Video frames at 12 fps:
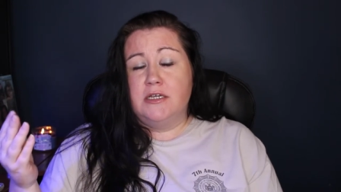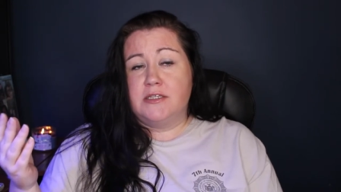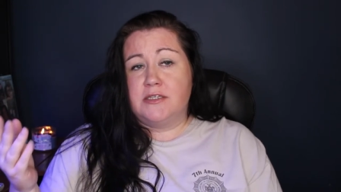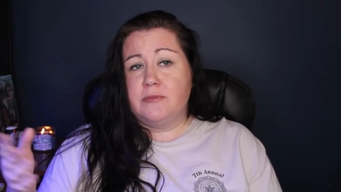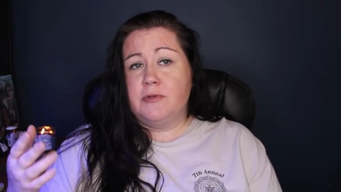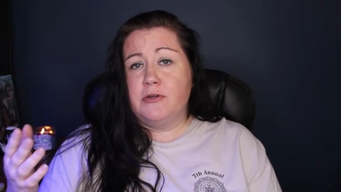
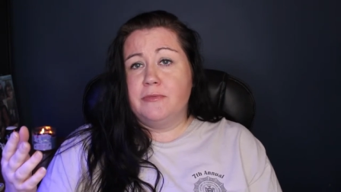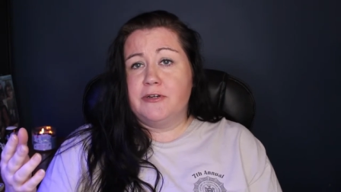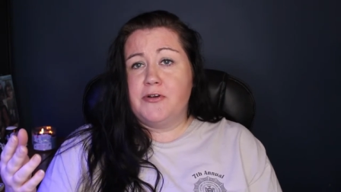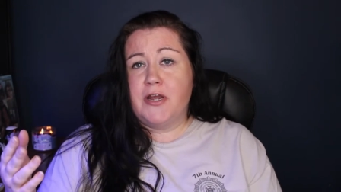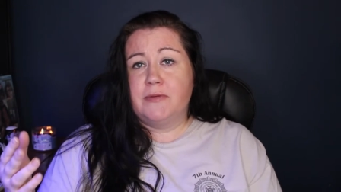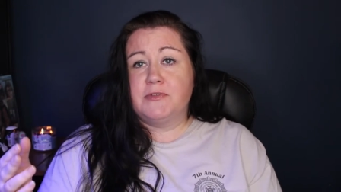Some
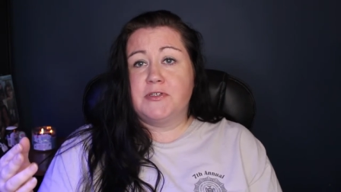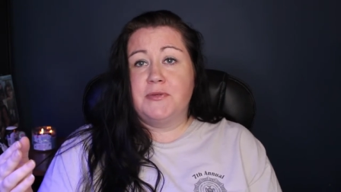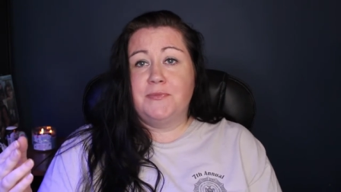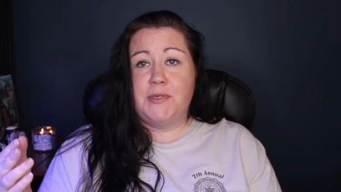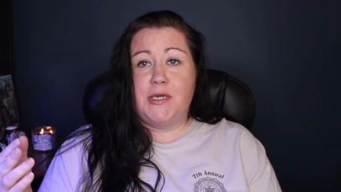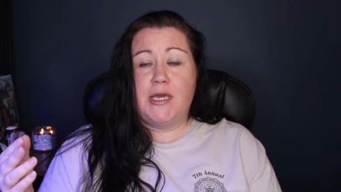hermit crabs
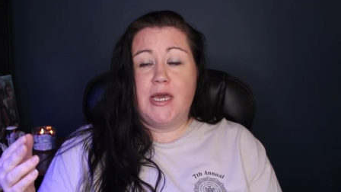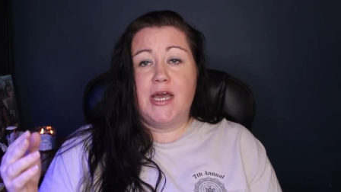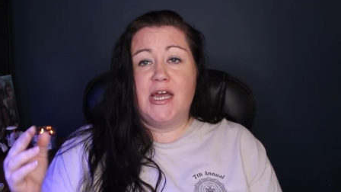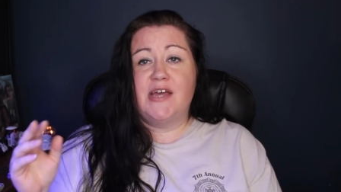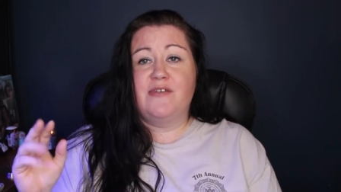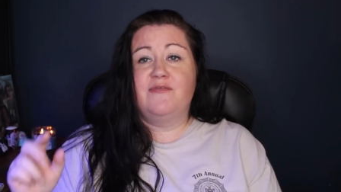can be
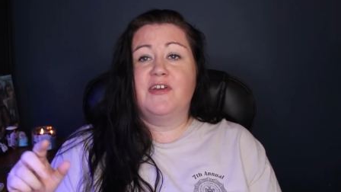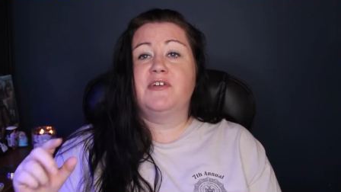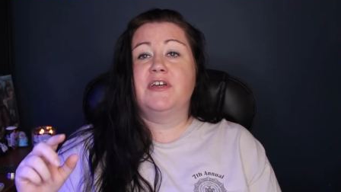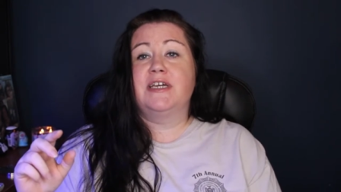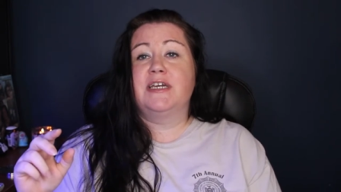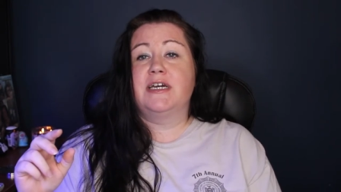
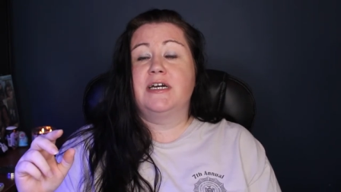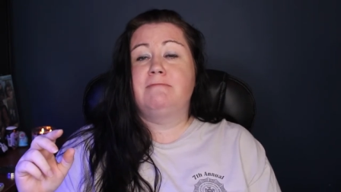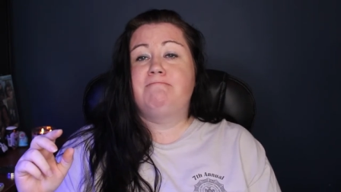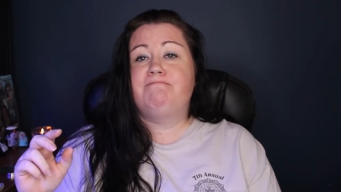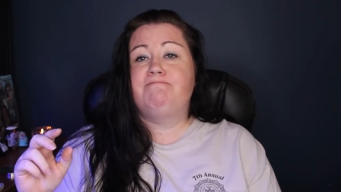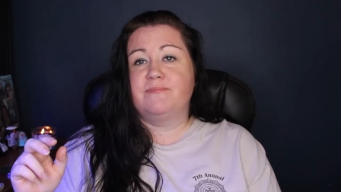very
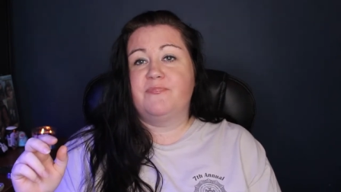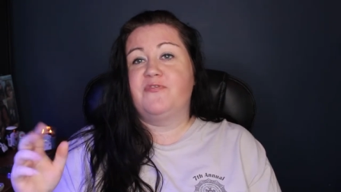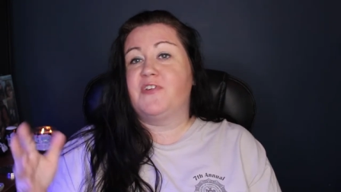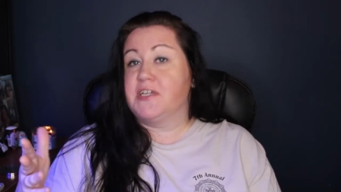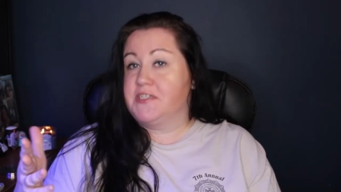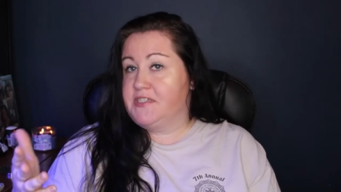
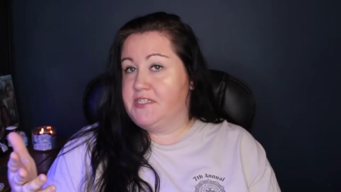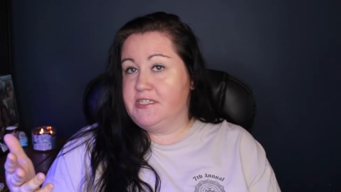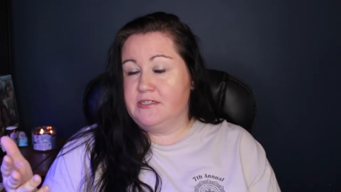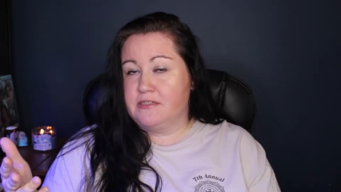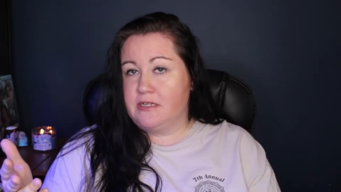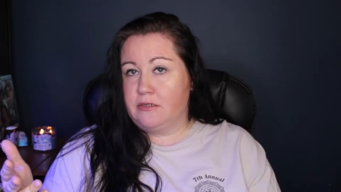
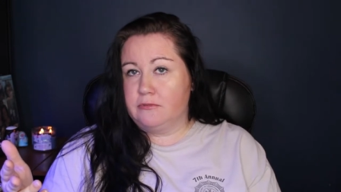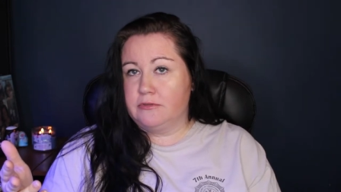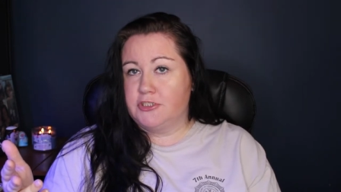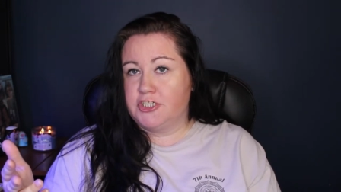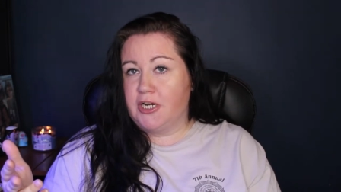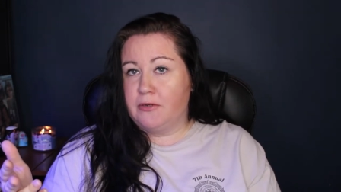feisty, so
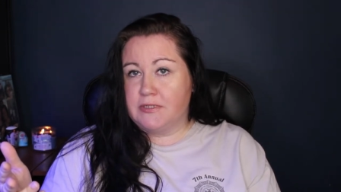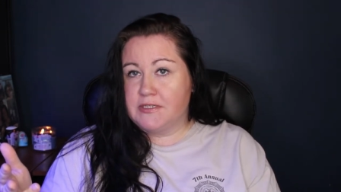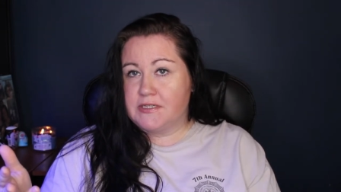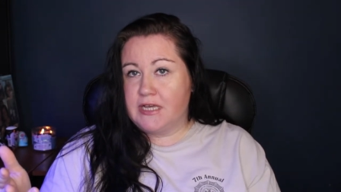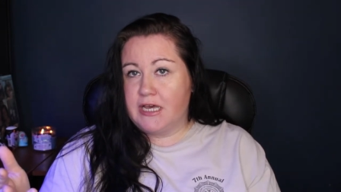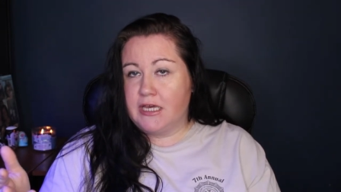shall we
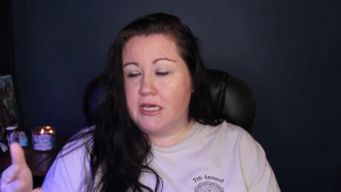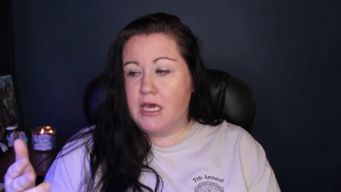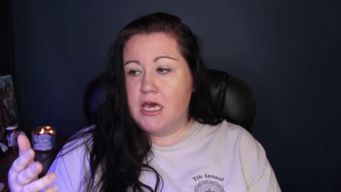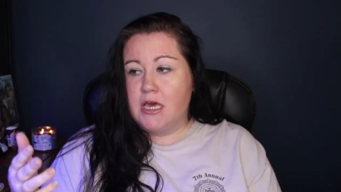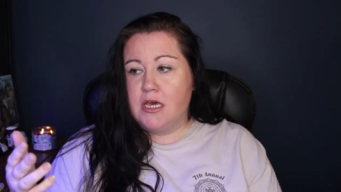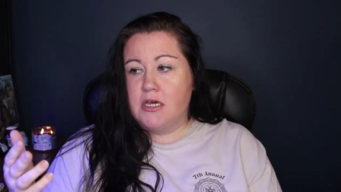say.
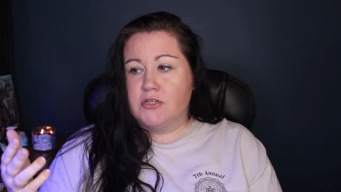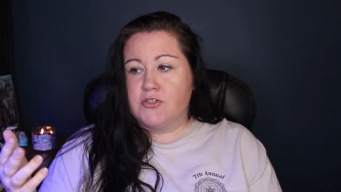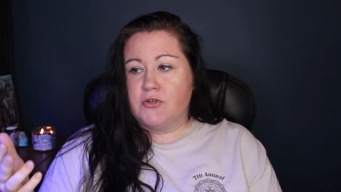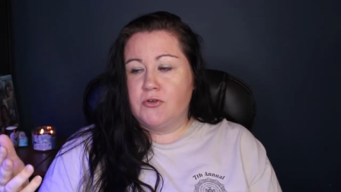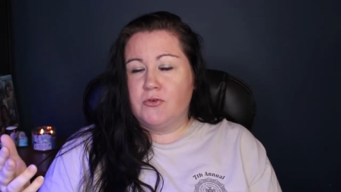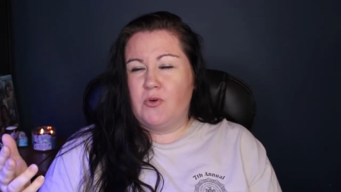
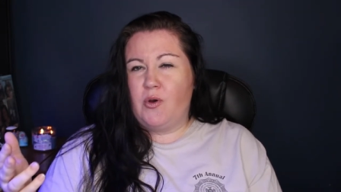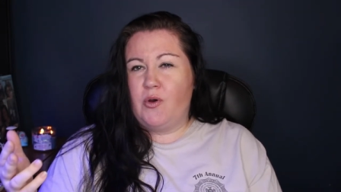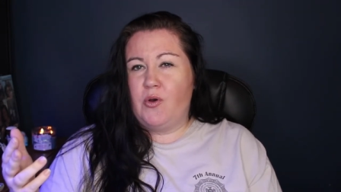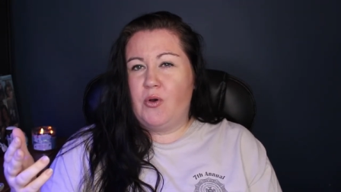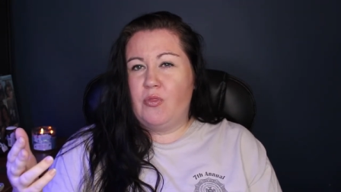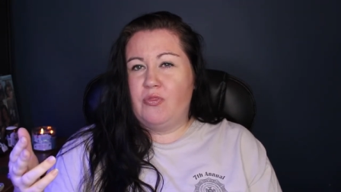So
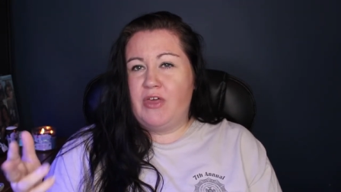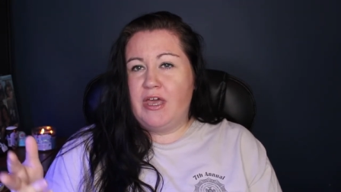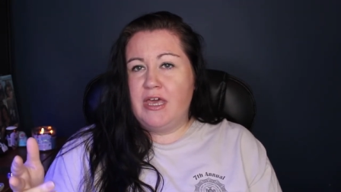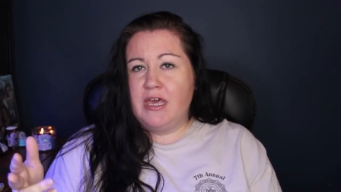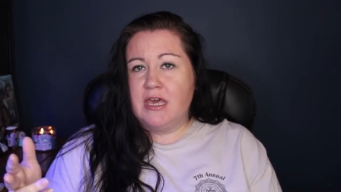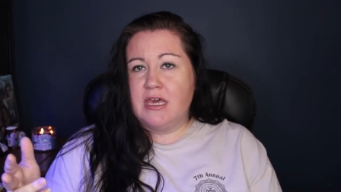
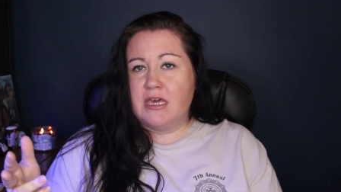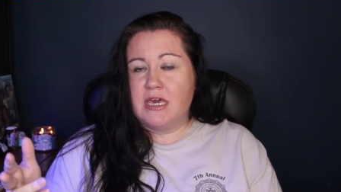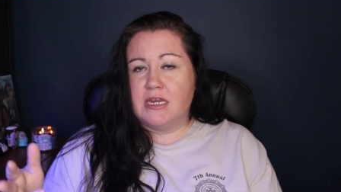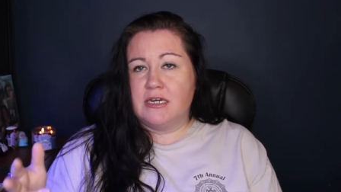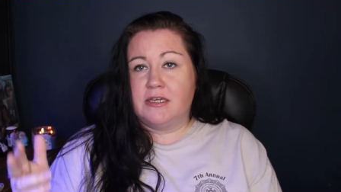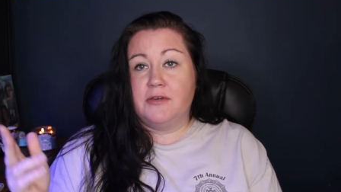they
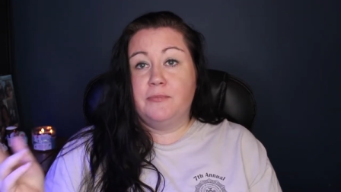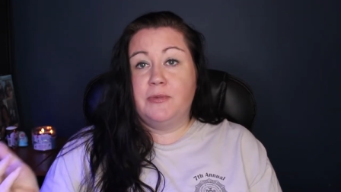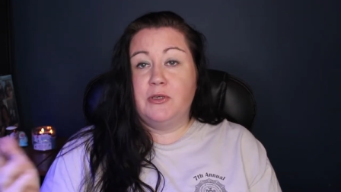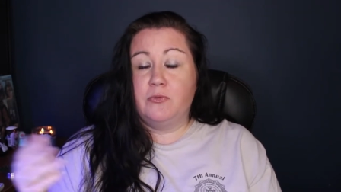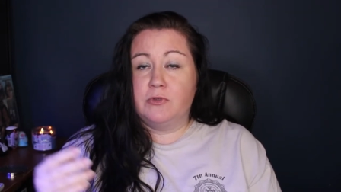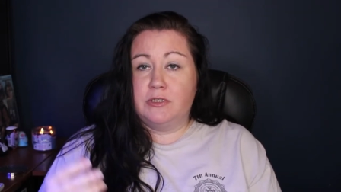can
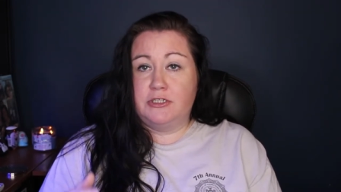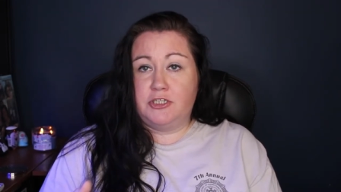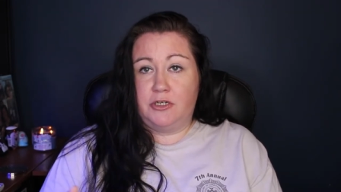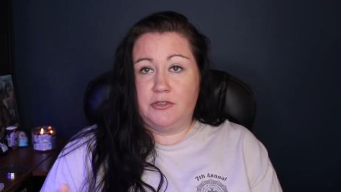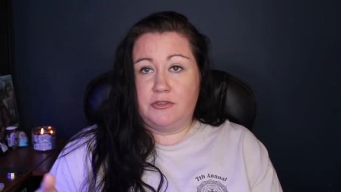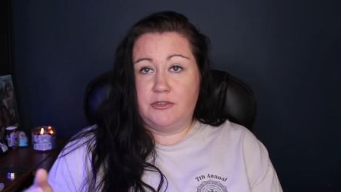compete with each
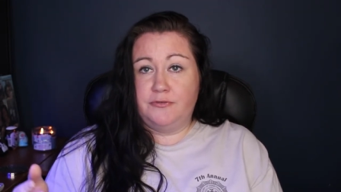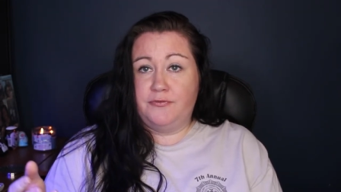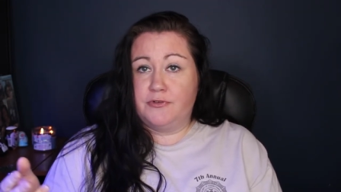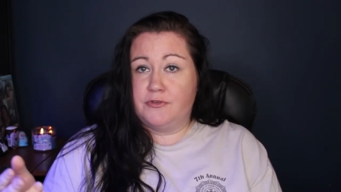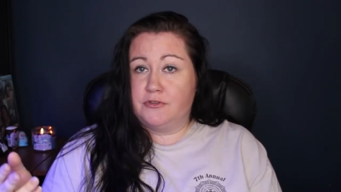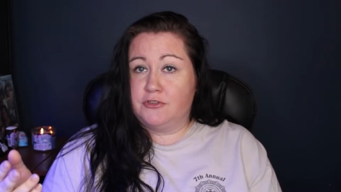other
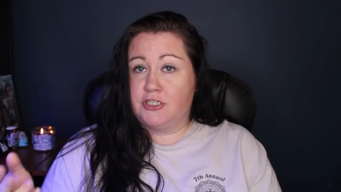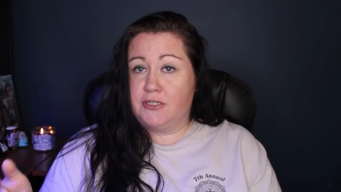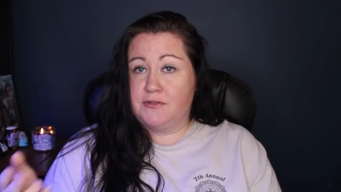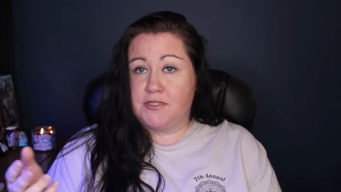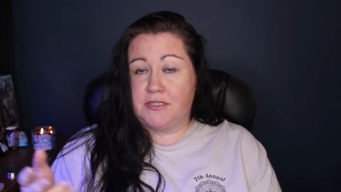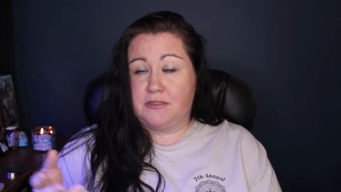for their
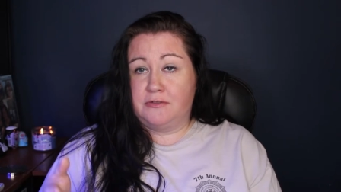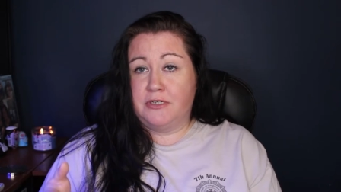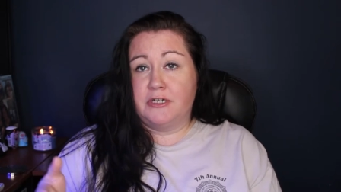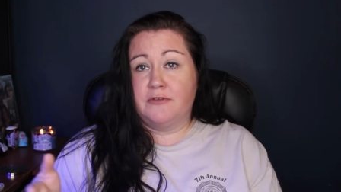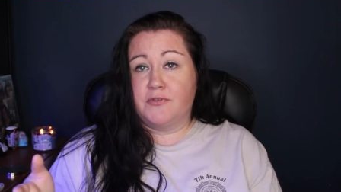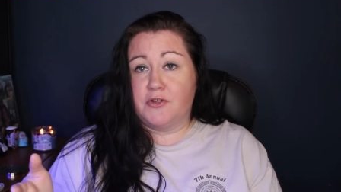shells that they're
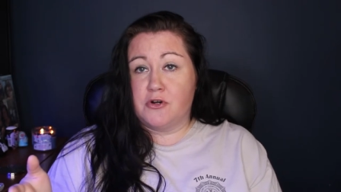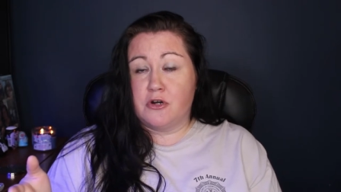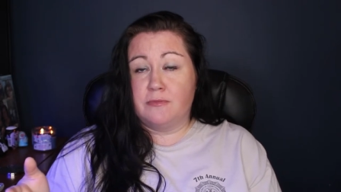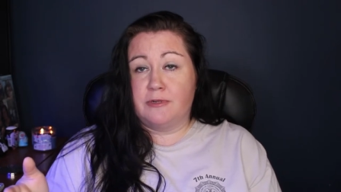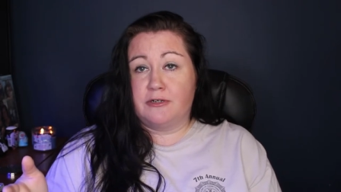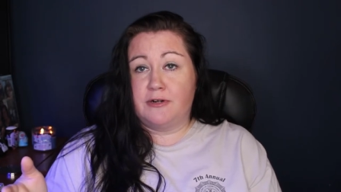in of their
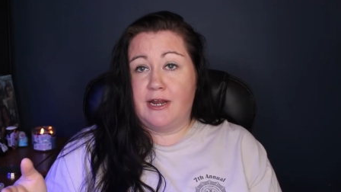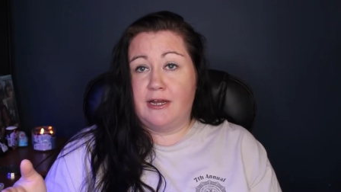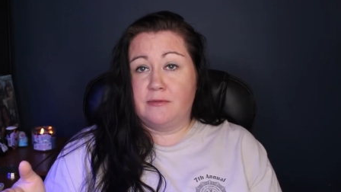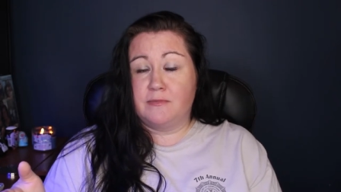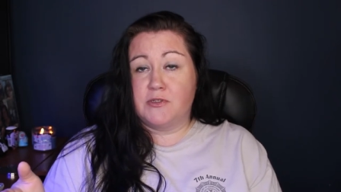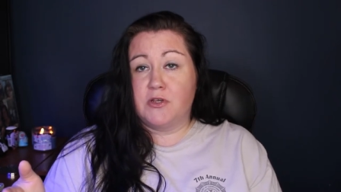hermit
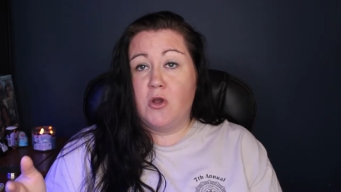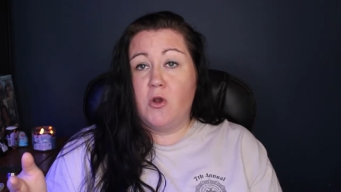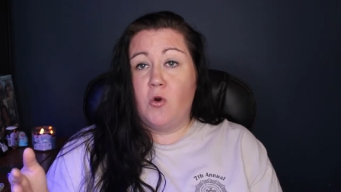crabs,